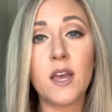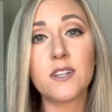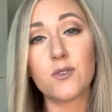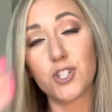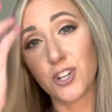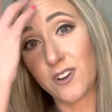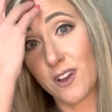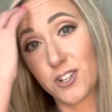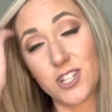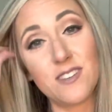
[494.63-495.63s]
So sure
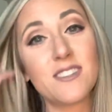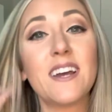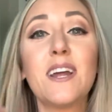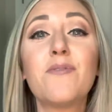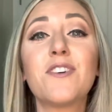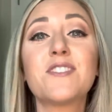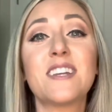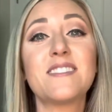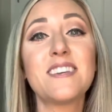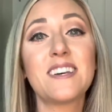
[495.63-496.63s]
enough, she signed up for
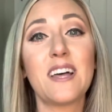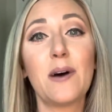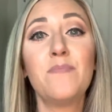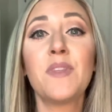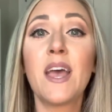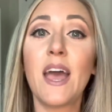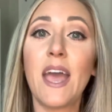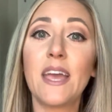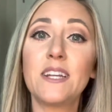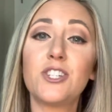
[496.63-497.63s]
Scentsy Club
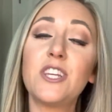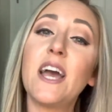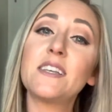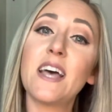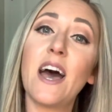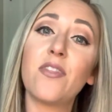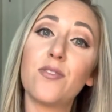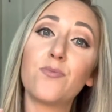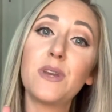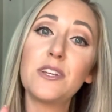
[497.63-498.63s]
and she has had
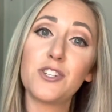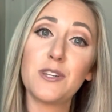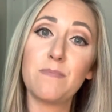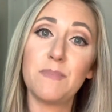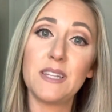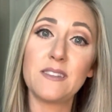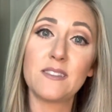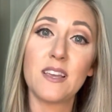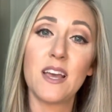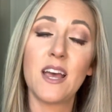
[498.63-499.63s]
3
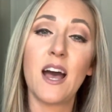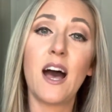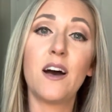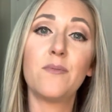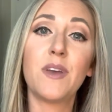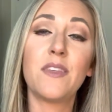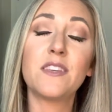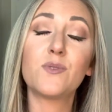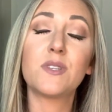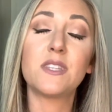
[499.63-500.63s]
shipments. And
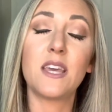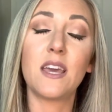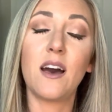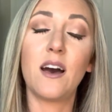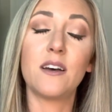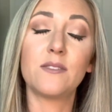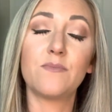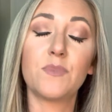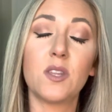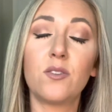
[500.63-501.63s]
this was the
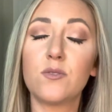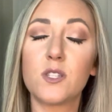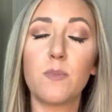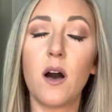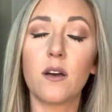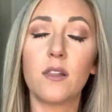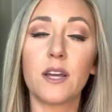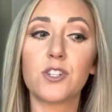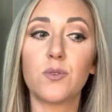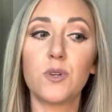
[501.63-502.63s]
little spa
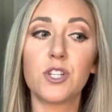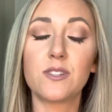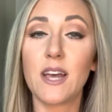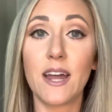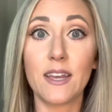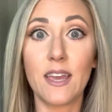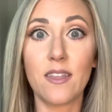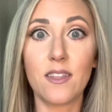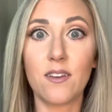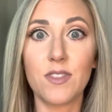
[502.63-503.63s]
collection we just had. I
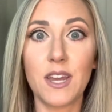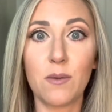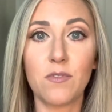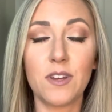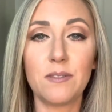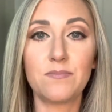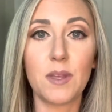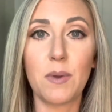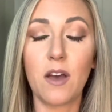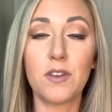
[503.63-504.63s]
can't think of the name of it.
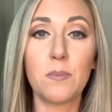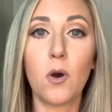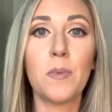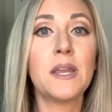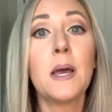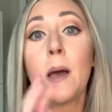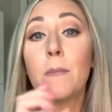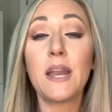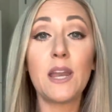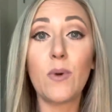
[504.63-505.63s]
I'm having a moment.
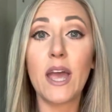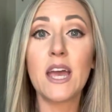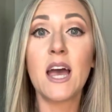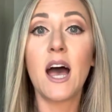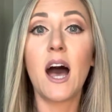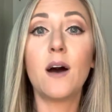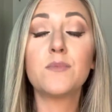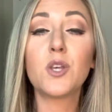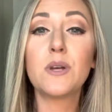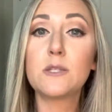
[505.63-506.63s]
But anyway,
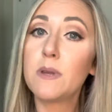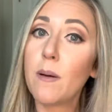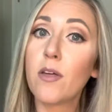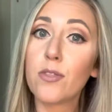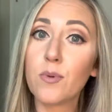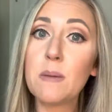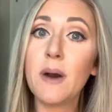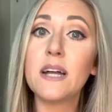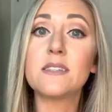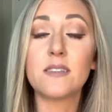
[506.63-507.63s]
so it's been about 3
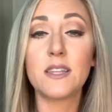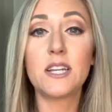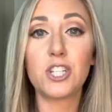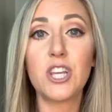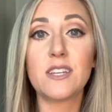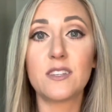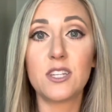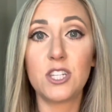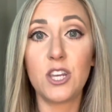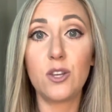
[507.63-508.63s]
months that she has
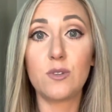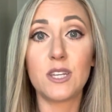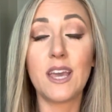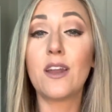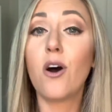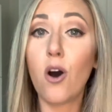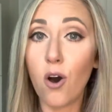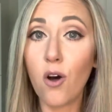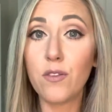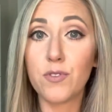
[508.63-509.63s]
continued to get
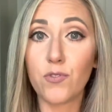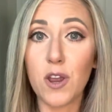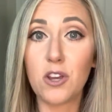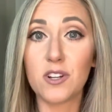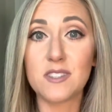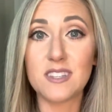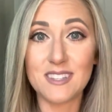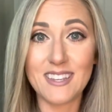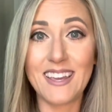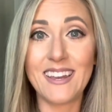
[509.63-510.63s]
all of the
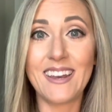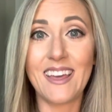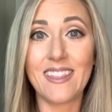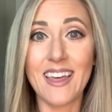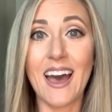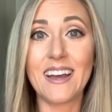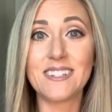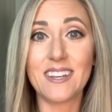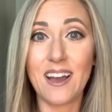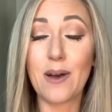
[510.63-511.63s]
fragrances in
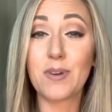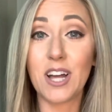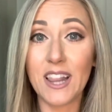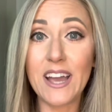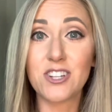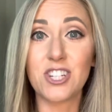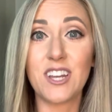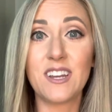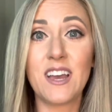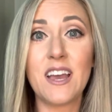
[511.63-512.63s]
that
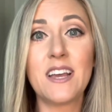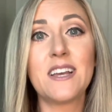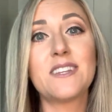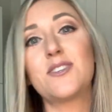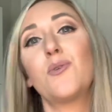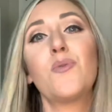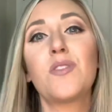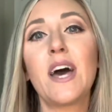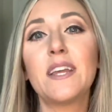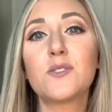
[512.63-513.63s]
collection. So
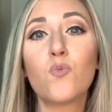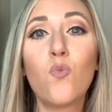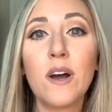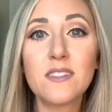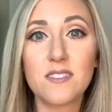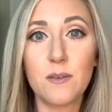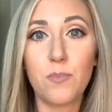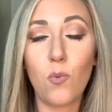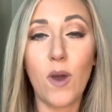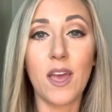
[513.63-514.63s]
that is one
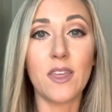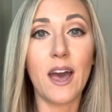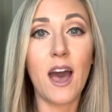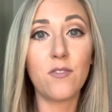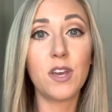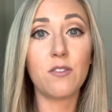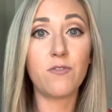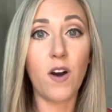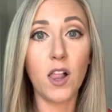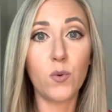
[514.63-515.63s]
simple way that having a
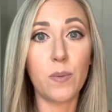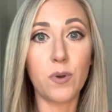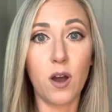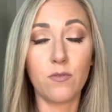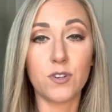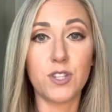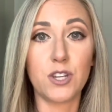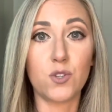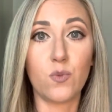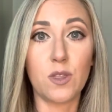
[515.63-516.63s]
follow-up
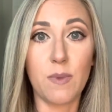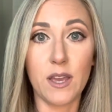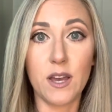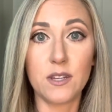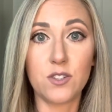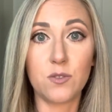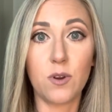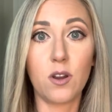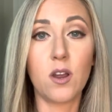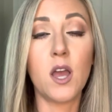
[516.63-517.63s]
conversation with my
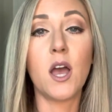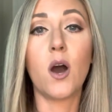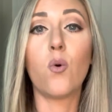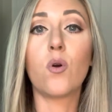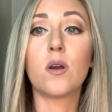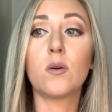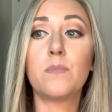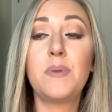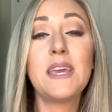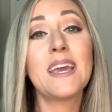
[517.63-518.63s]
customer or
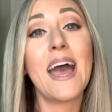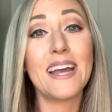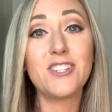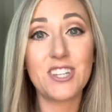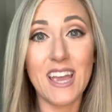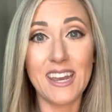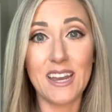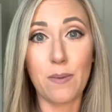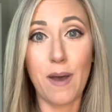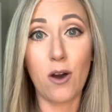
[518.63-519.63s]
being
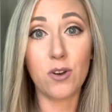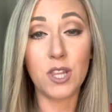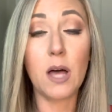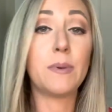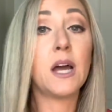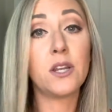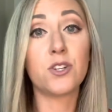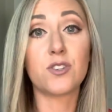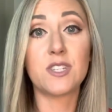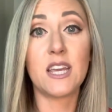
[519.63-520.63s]
educated about club and
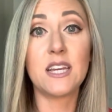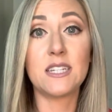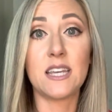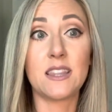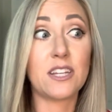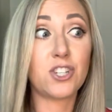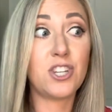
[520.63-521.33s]
understanding that